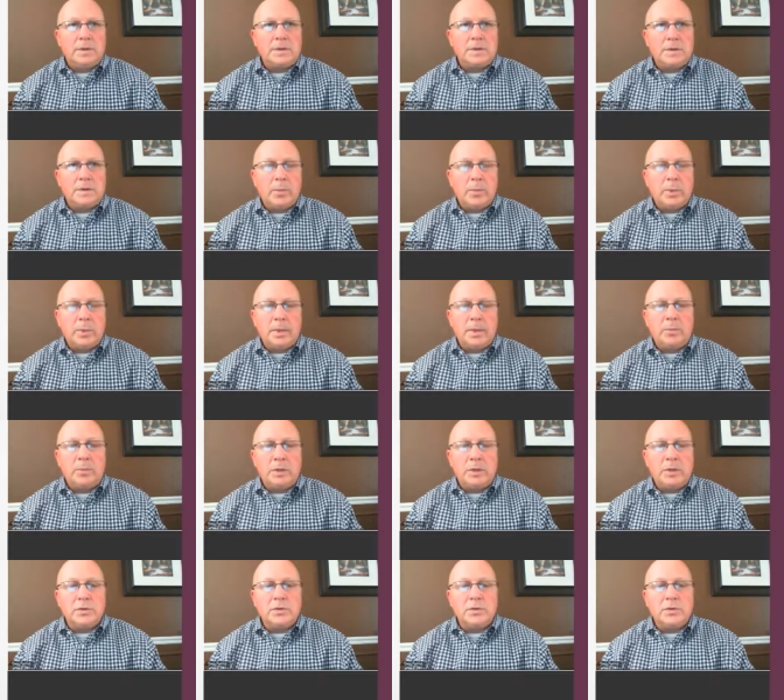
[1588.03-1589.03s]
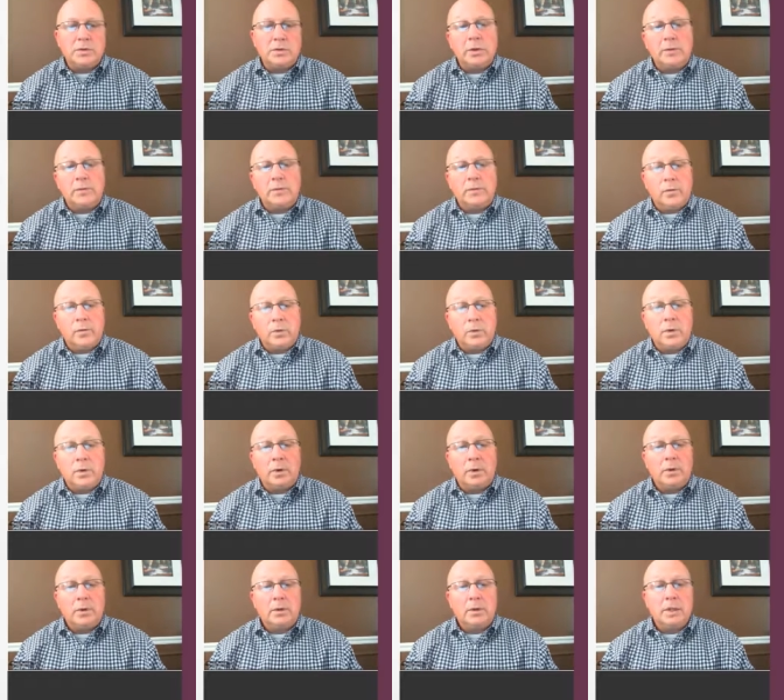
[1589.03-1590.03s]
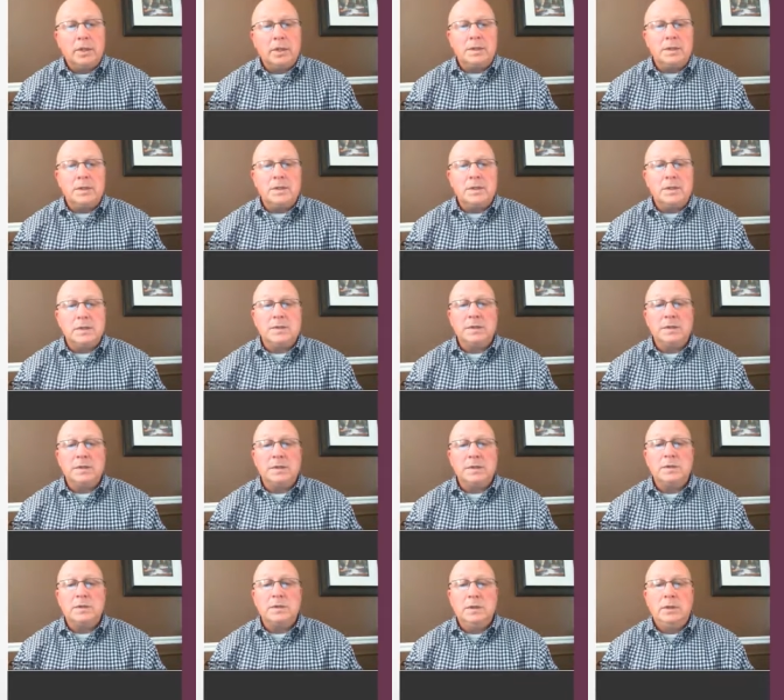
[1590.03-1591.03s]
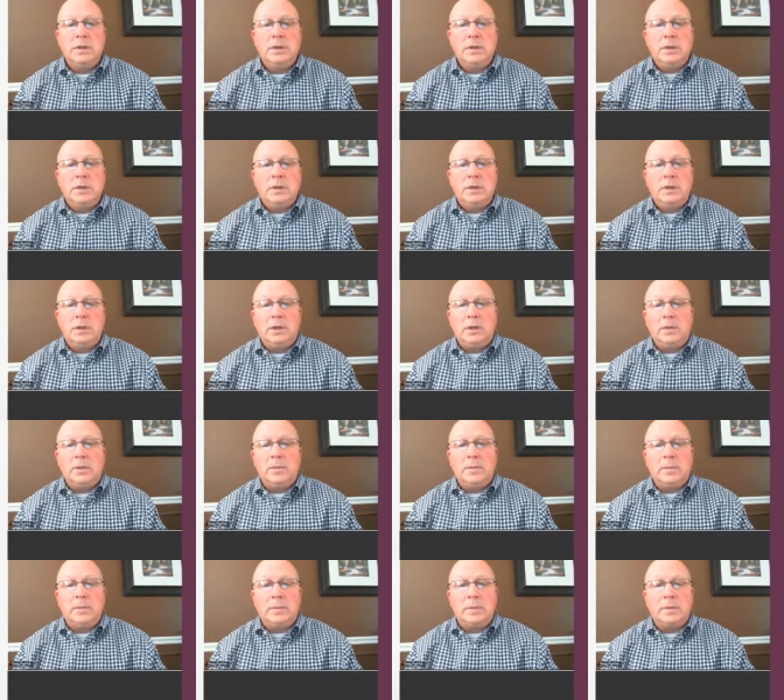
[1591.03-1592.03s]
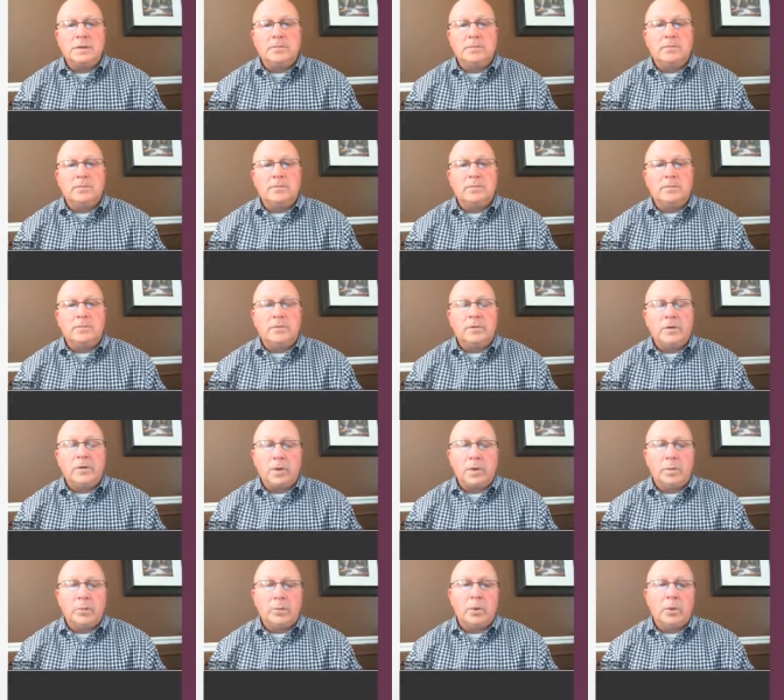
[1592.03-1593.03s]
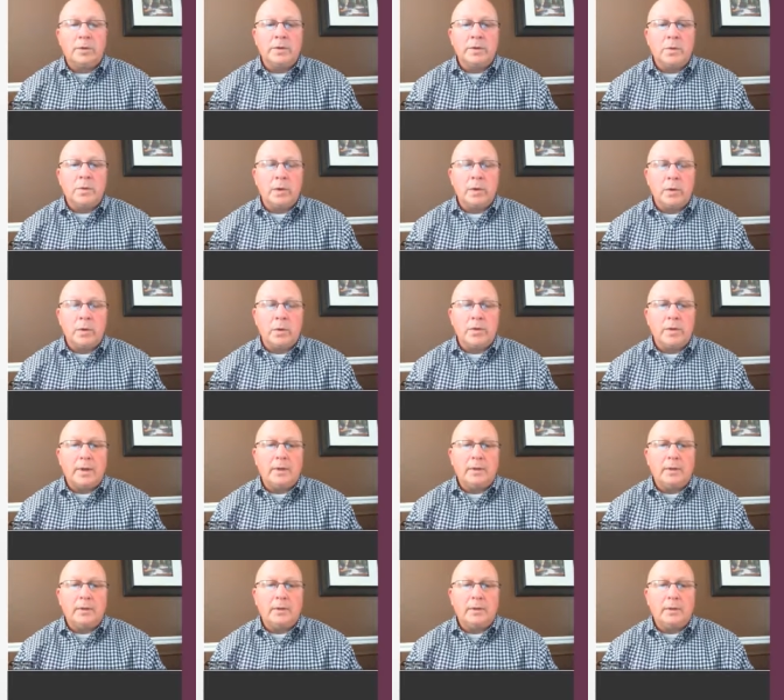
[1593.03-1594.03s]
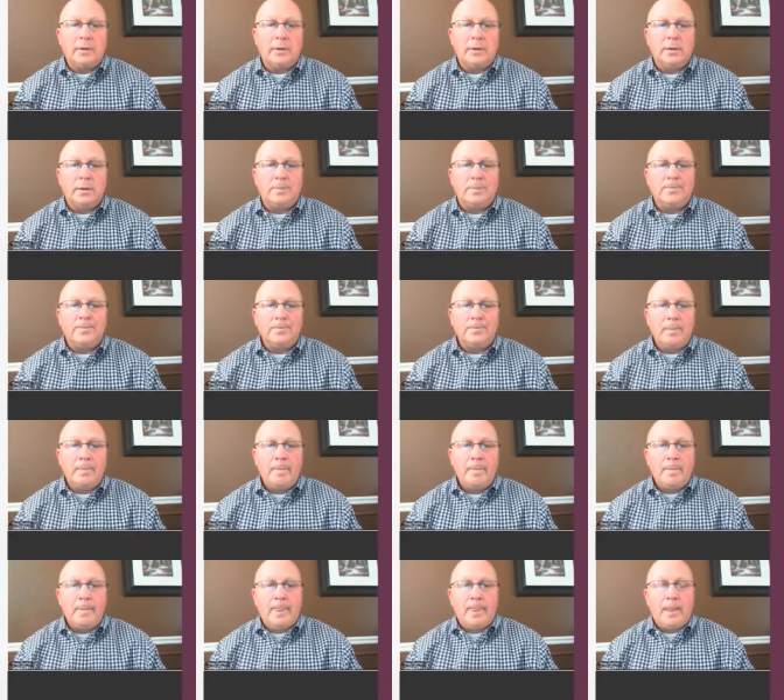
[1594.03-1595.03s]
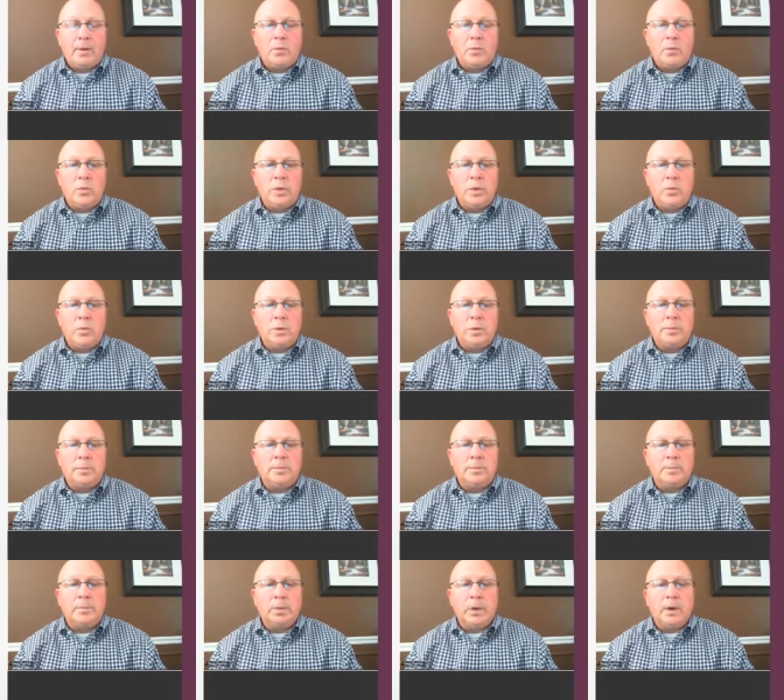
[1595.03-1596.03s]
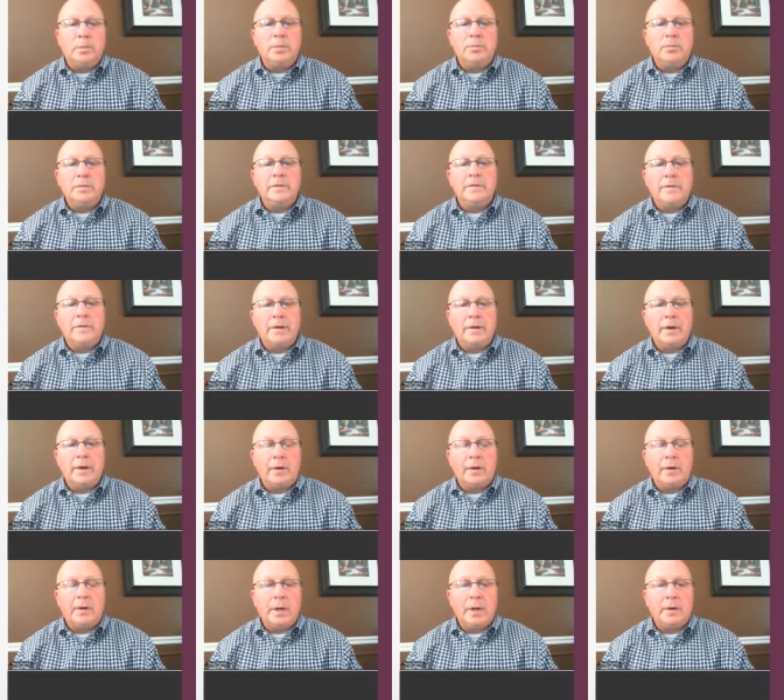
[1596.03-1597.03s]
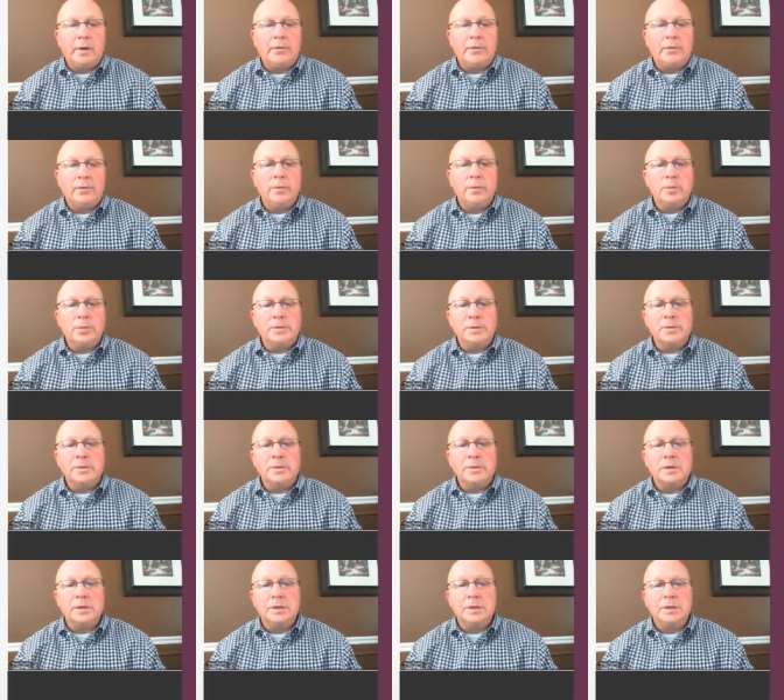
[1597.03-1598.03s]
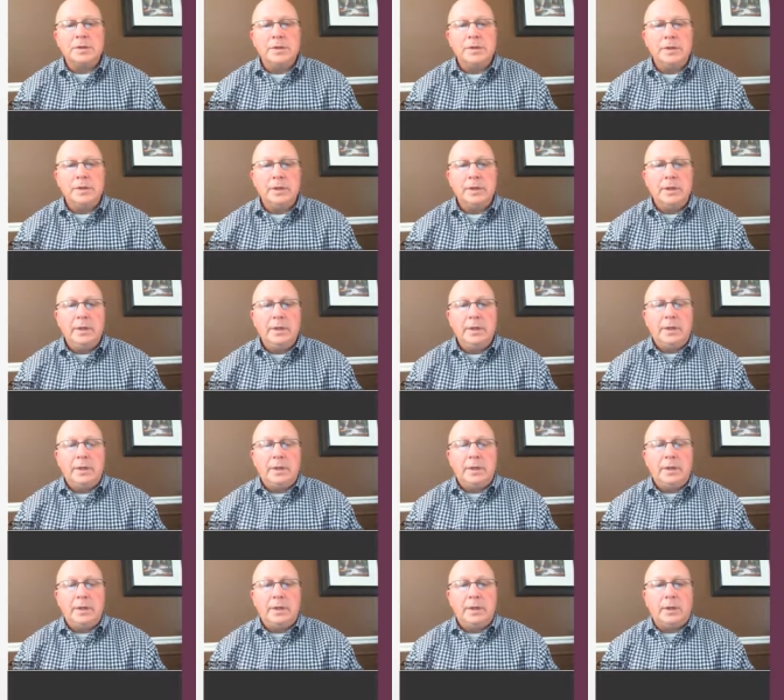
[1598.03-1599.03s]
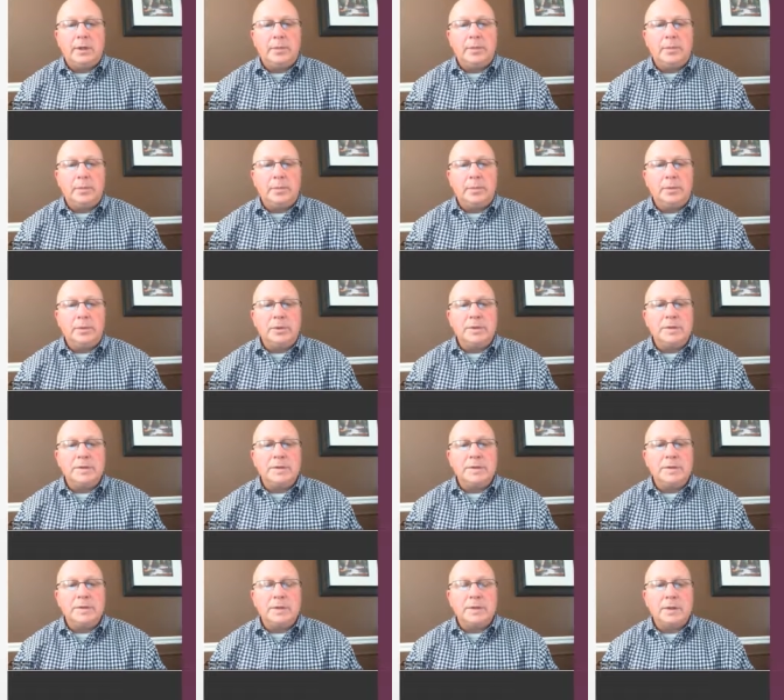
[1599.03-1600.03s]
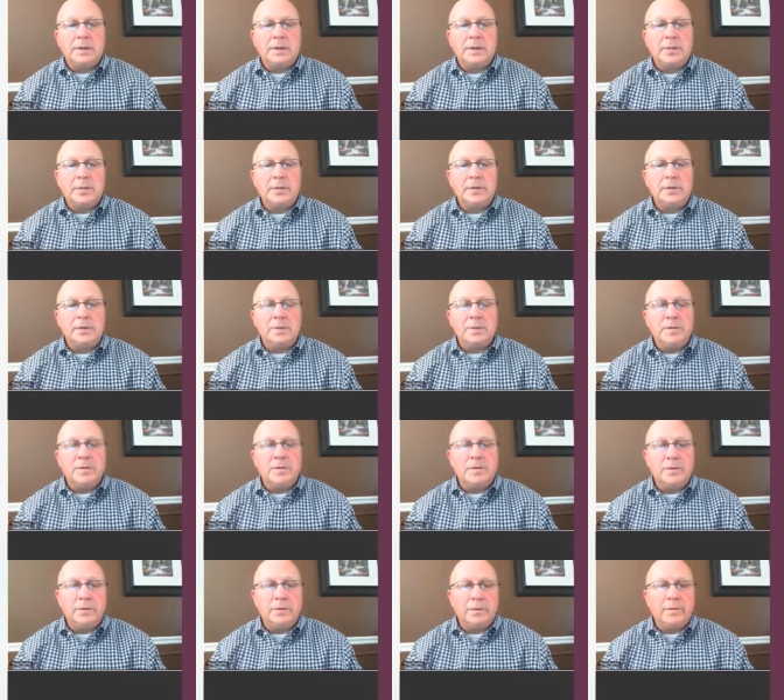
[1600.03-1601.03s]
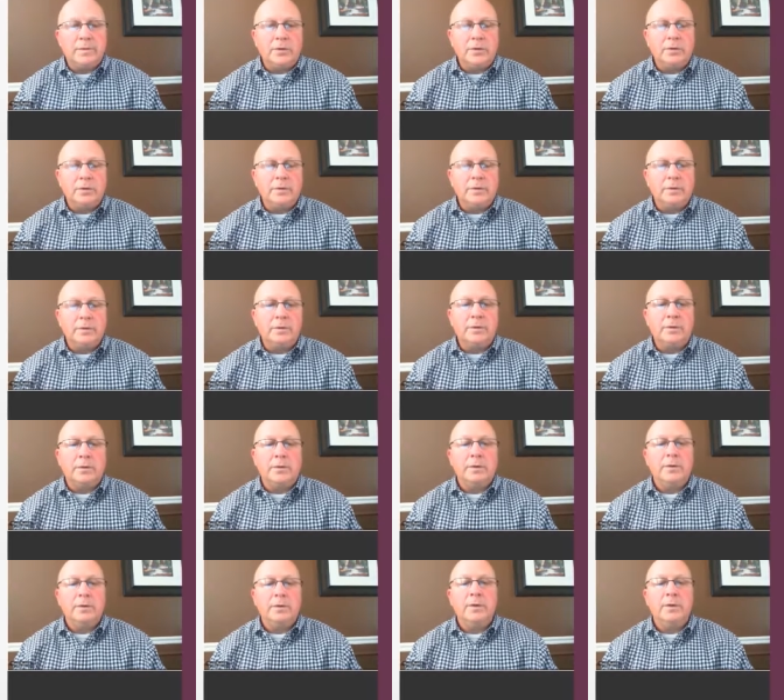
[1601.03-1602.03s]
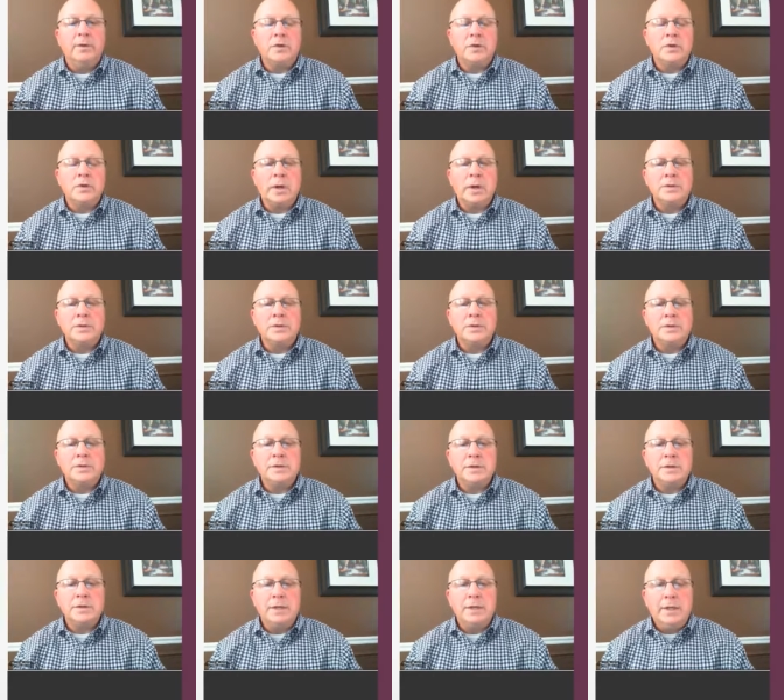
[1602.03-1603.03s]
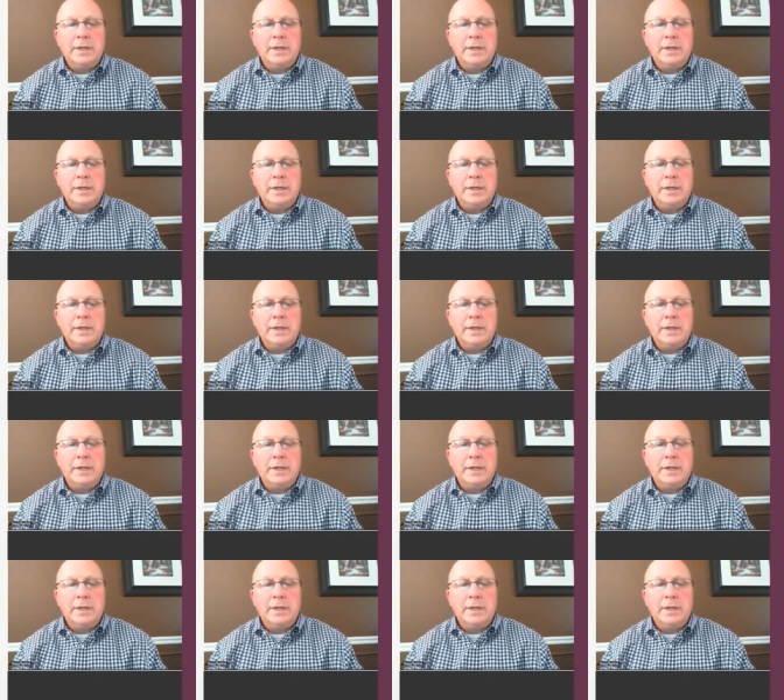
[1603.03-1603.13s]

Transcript: somebody being treated for kidney disease. It's very important that we know that. We will probably find out about it through prescription history, but please be good field underwriters